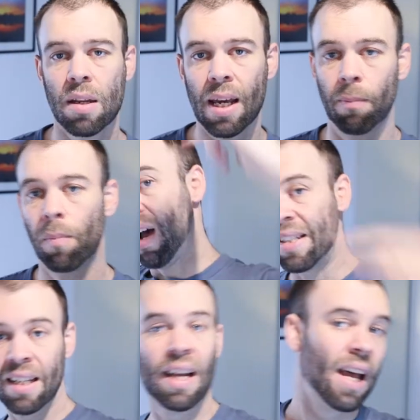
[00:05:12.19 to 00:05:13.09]
Now, I
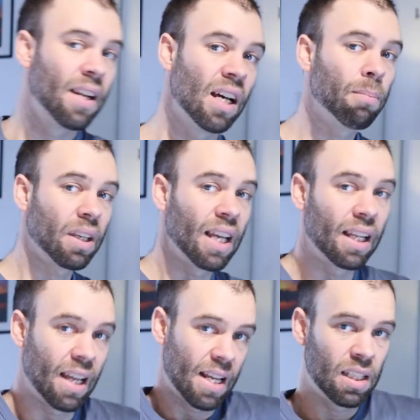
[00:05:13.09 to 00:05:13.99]
did end up
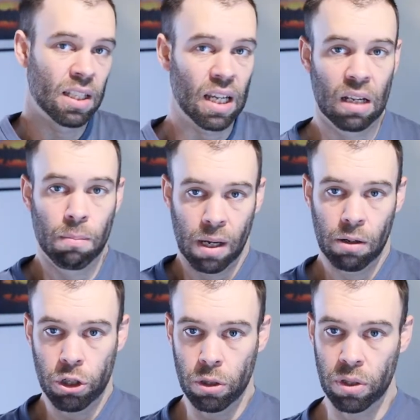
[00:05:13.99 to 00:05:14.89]
getting a second pair
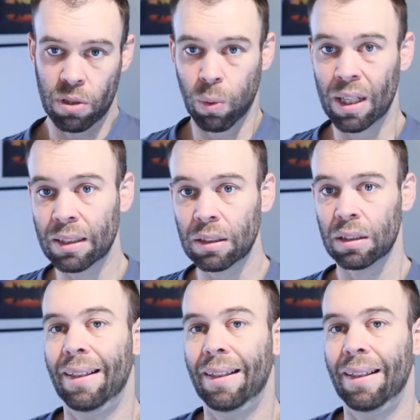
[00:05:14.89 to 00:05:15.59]
of shoes as well.